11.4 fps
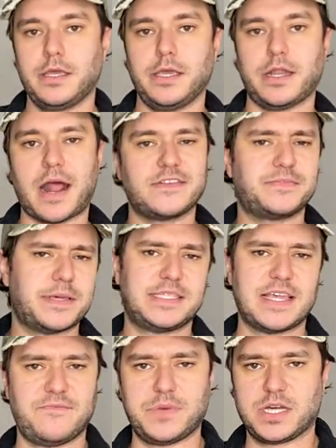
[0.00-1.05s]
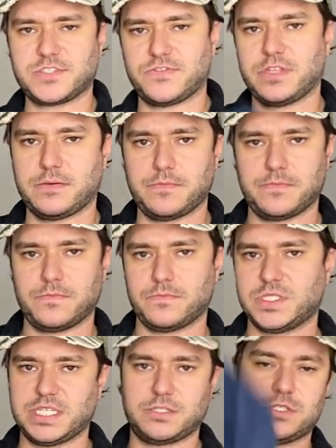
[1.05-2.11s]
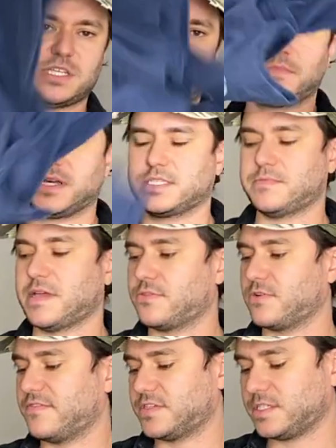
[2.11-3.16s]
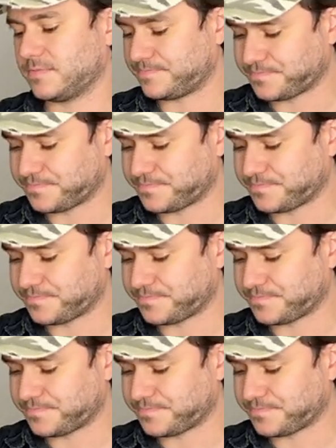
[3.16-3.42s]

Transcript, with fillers: and I have to pay seven bucks for them, six or seven bucks in my thrifts.